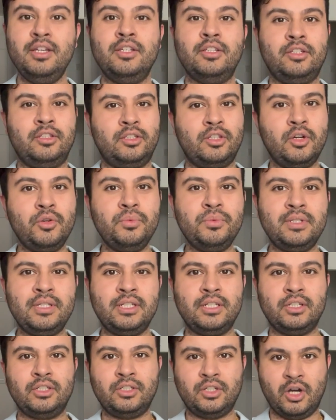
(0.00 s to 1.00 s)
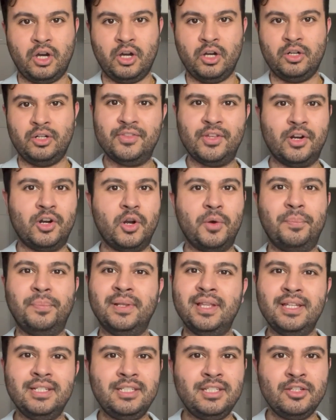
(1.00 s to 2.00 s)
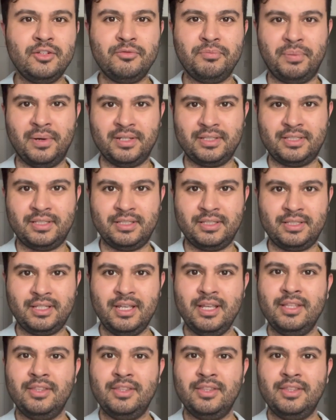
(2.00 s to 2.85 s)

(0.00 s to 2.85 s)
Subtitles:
You don't need a car. There are plenty of buses,